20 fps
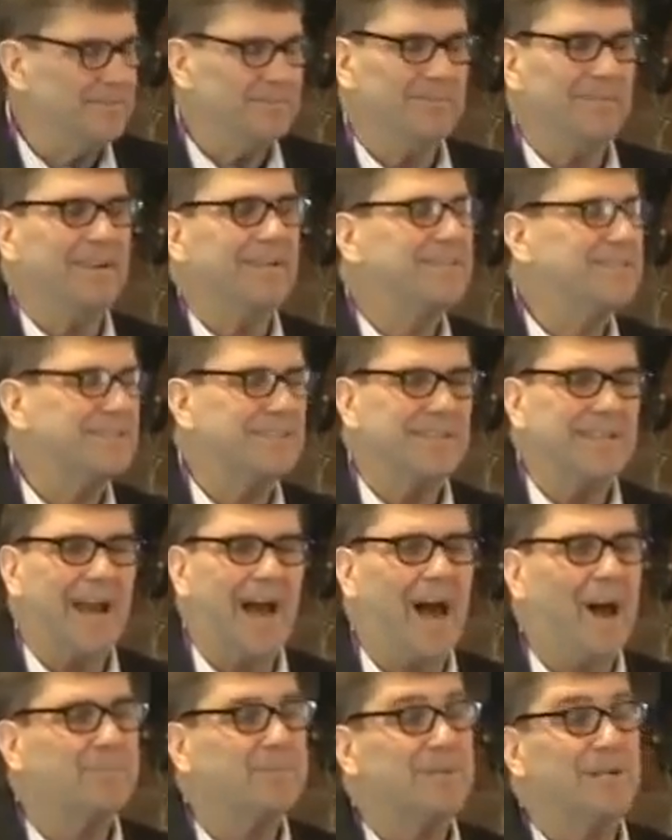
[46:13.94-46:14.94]
it's the
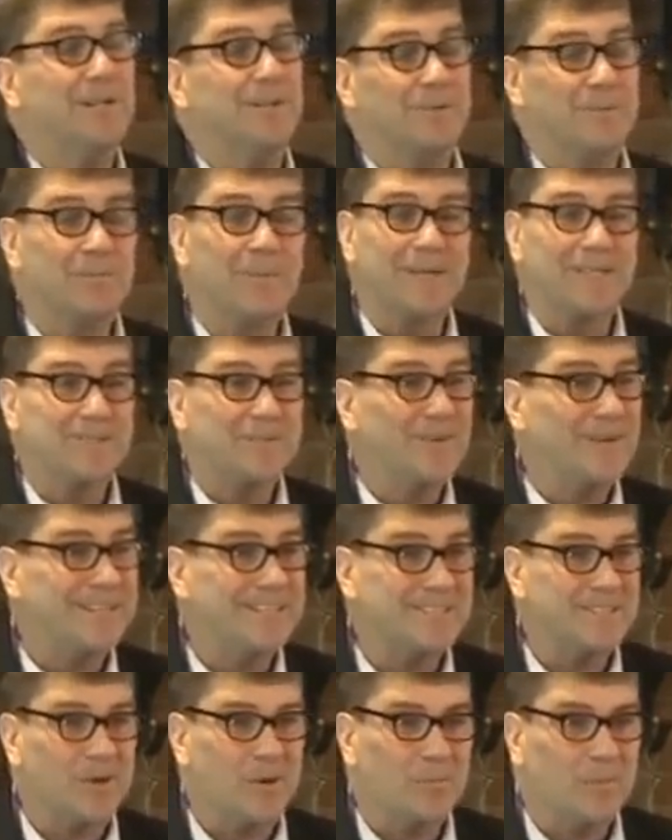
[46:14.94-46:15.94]
absolute best way
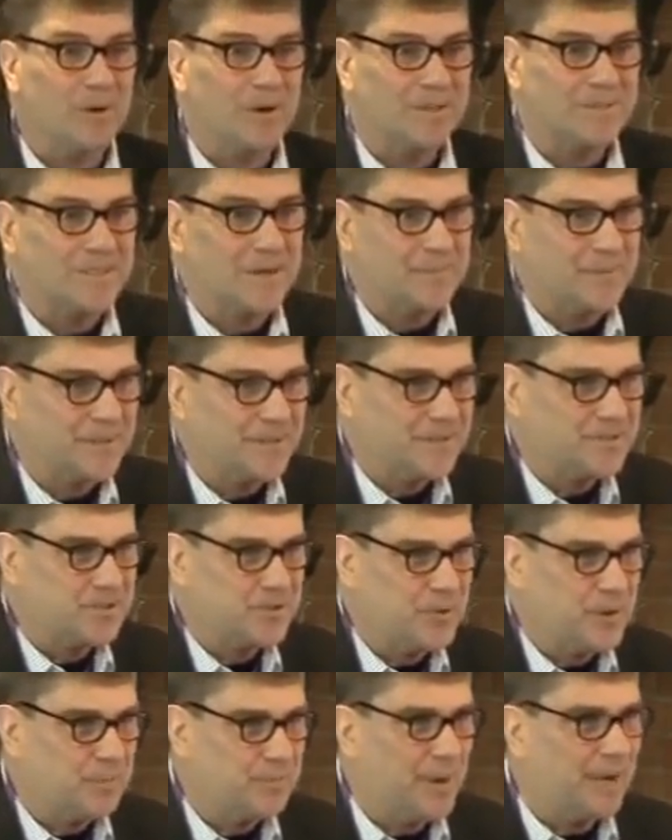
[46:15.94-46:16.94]
to sell books. I mean, the
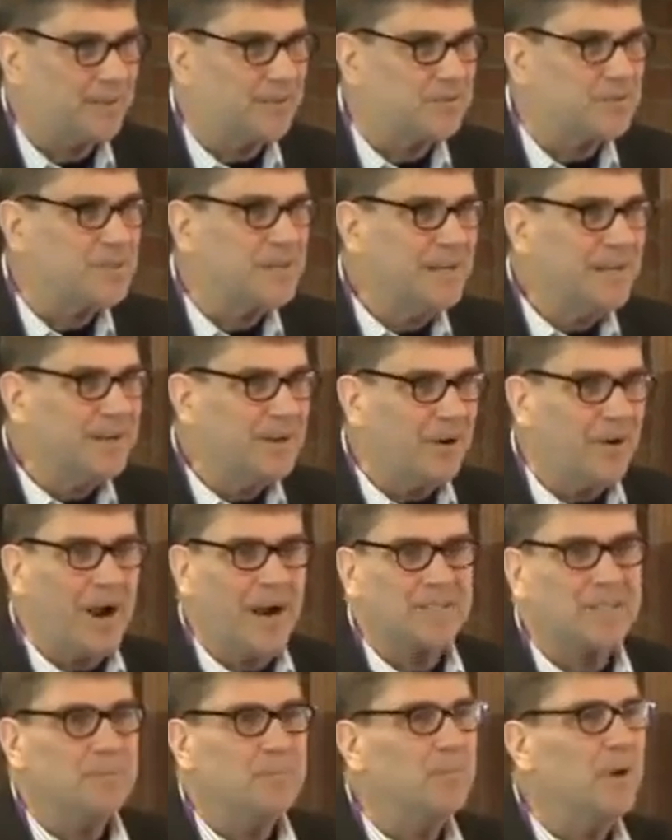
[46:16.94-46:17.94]
street peddlers are
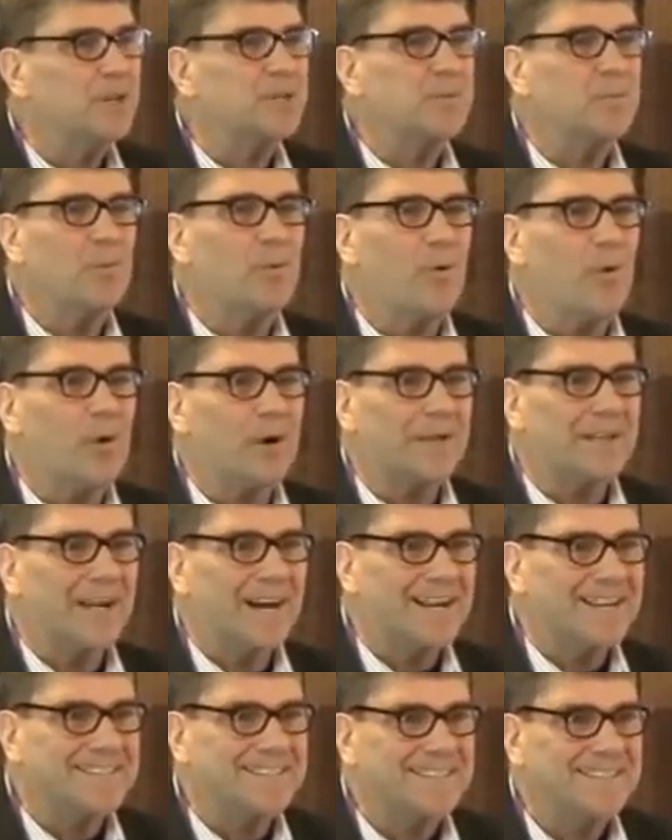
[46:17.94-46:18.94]
actually much more
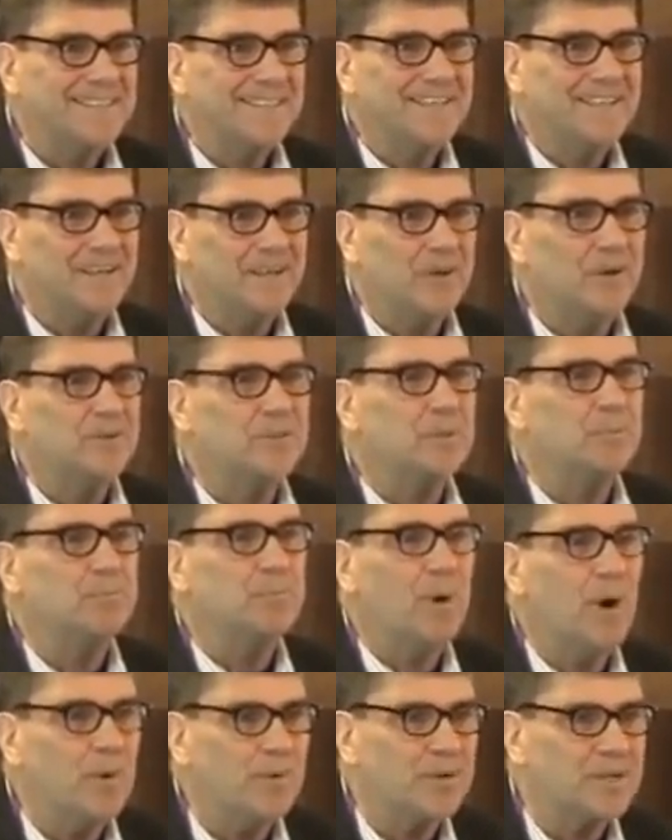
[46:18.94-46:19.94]
organized. You know, it's a
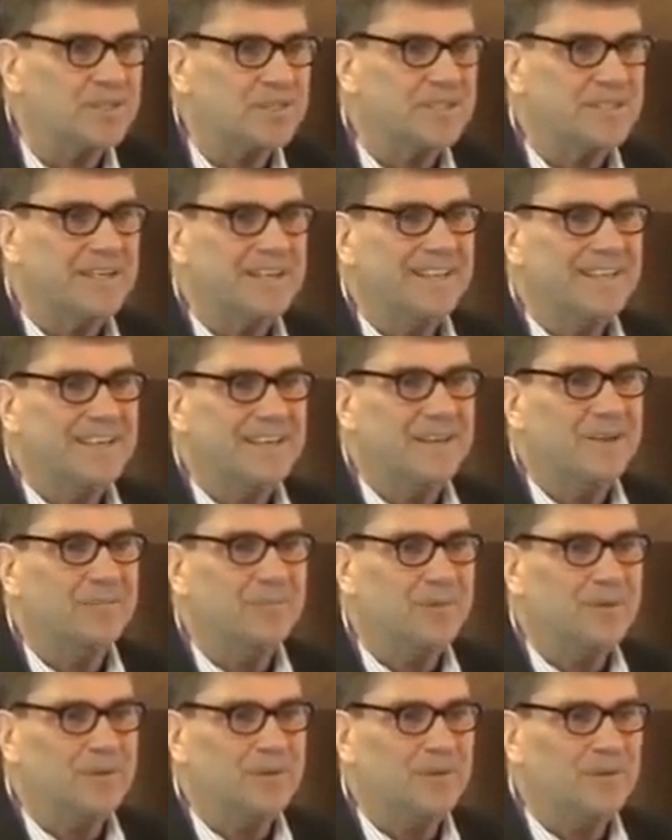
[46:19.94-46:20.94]
bonus
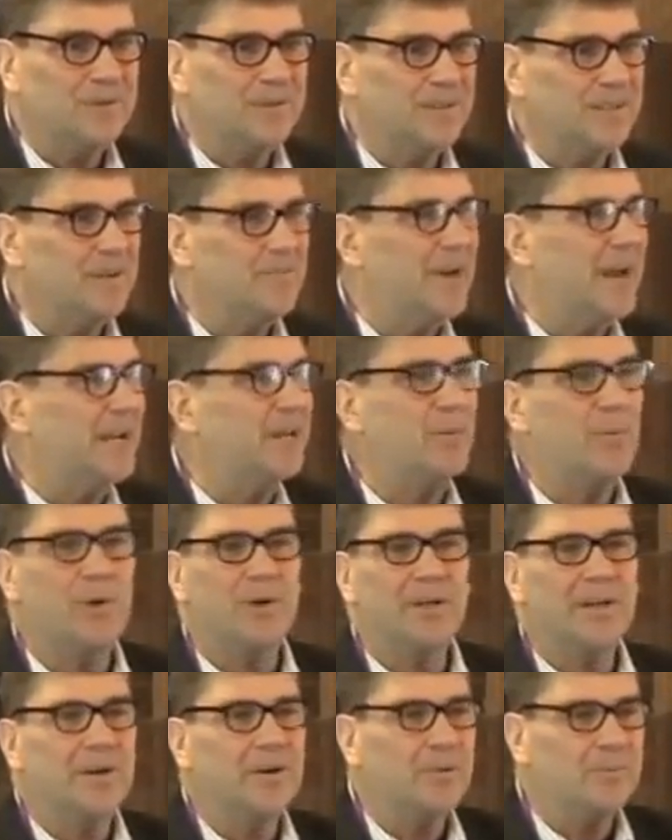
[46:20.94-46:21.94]
if you live
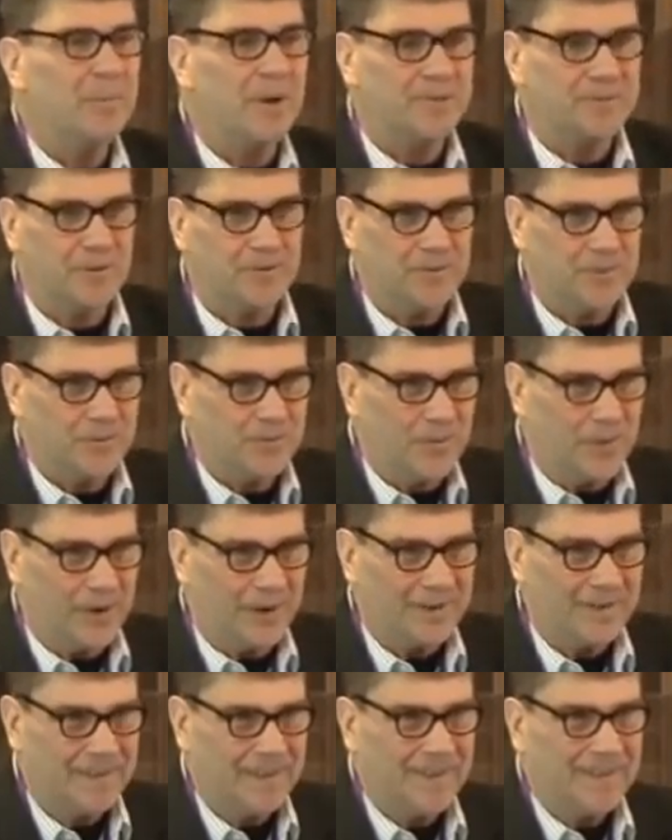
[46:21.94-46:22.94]
anywhere near Metro New
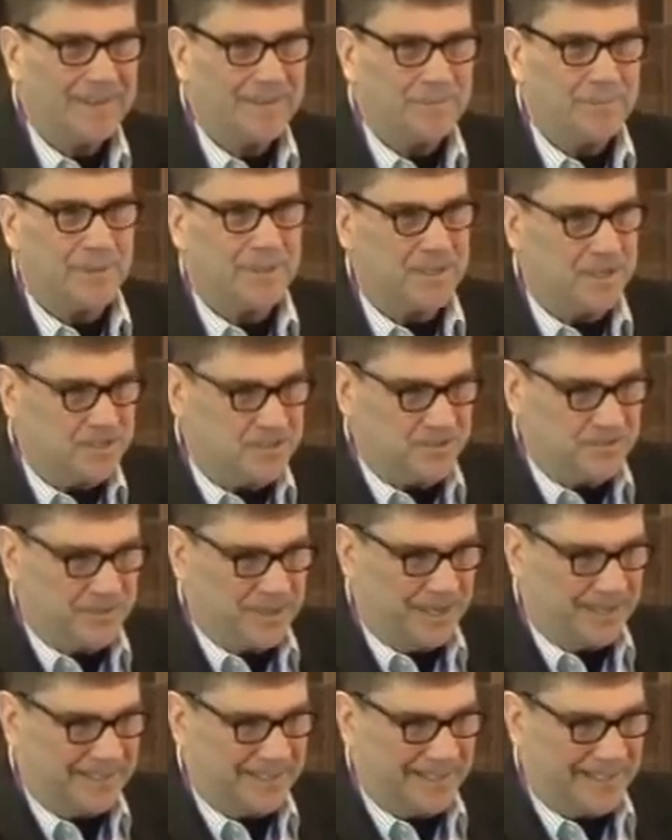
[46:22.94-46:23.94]
York, because you've
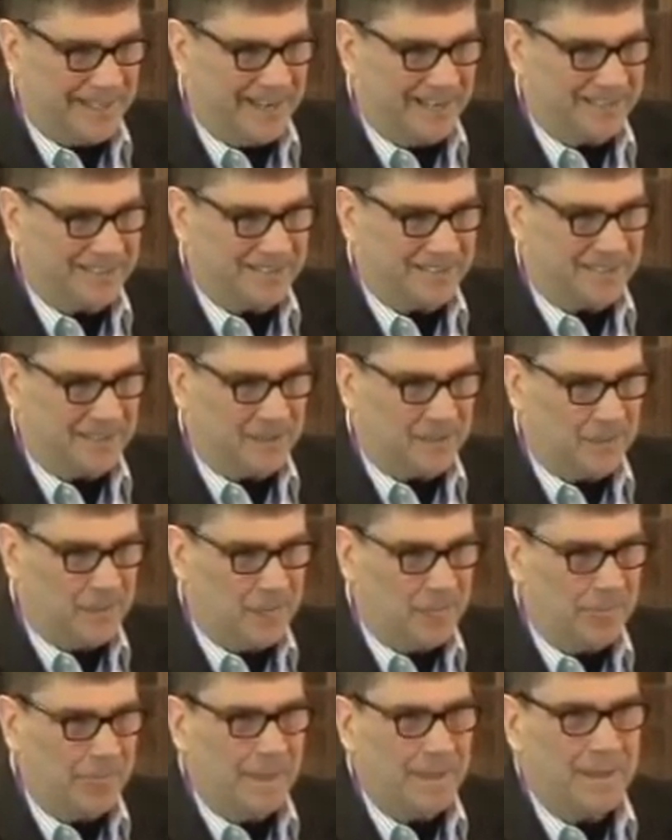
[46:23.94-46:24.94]
got that outlet there.
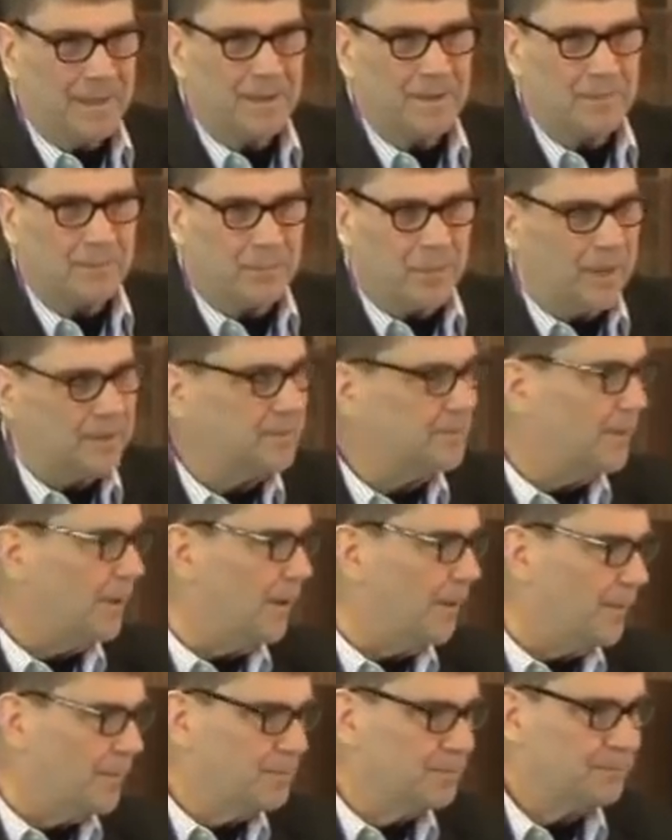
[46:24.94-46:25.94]
But,
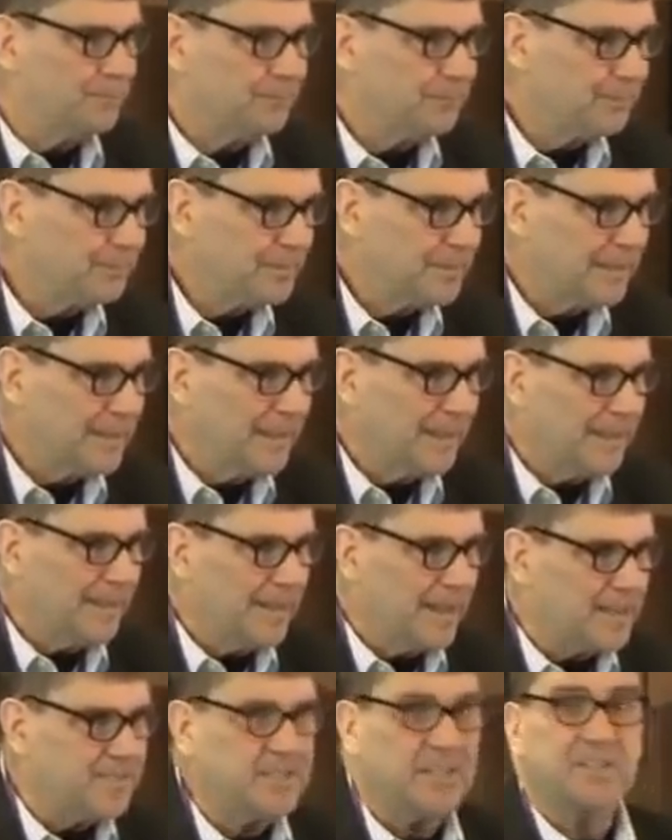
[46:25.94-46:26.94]
uh,
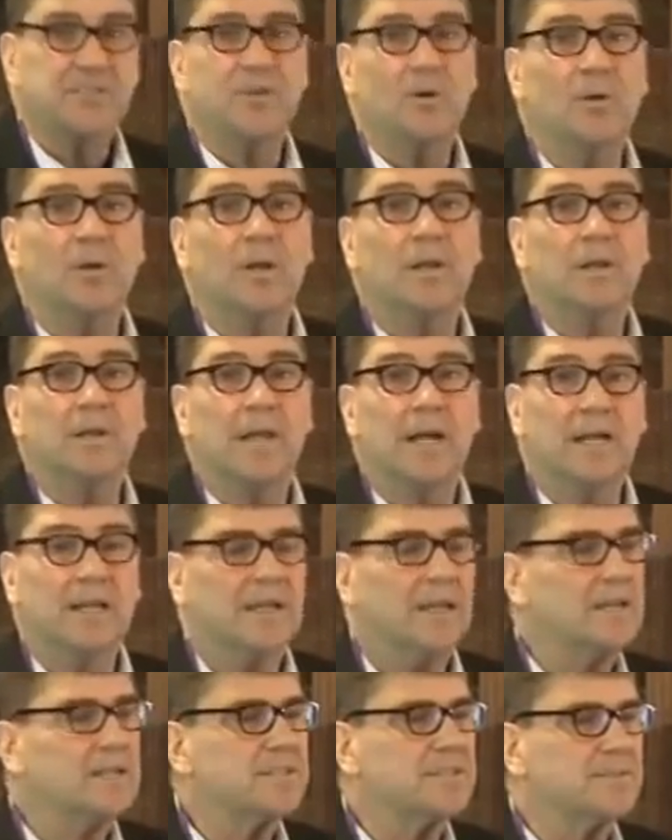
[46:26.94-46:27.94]
that's it. So let,
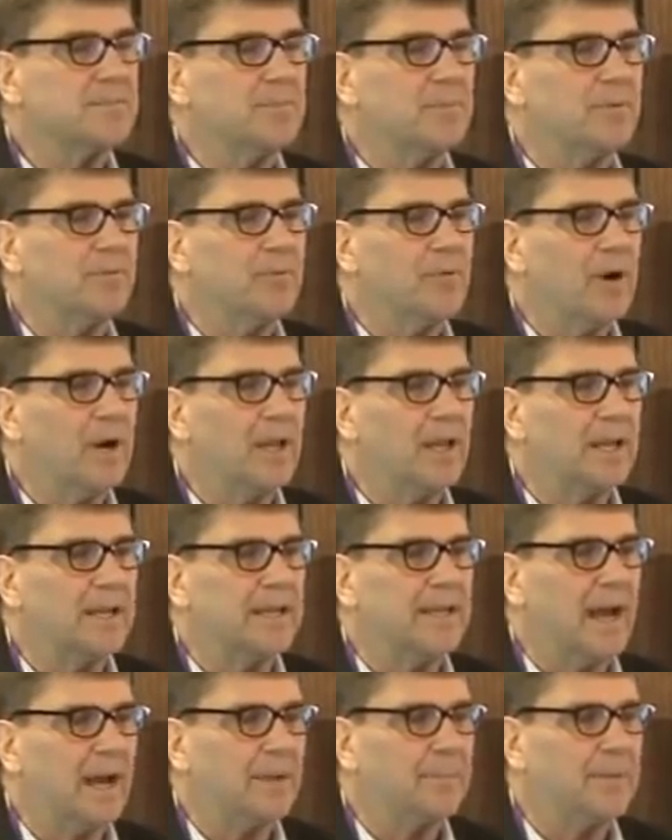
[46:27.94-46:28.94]
let's, before I
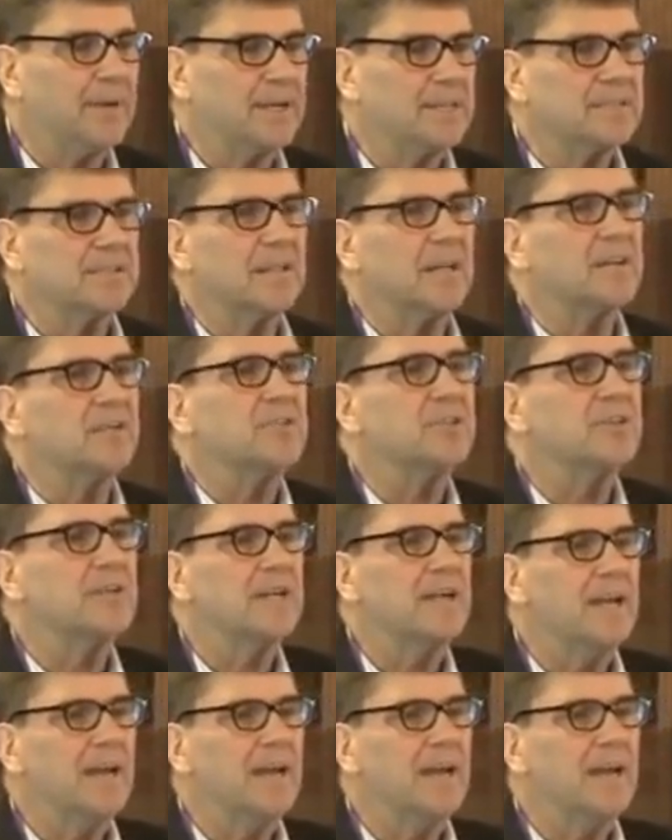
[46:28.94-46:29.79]
like yak past lunch,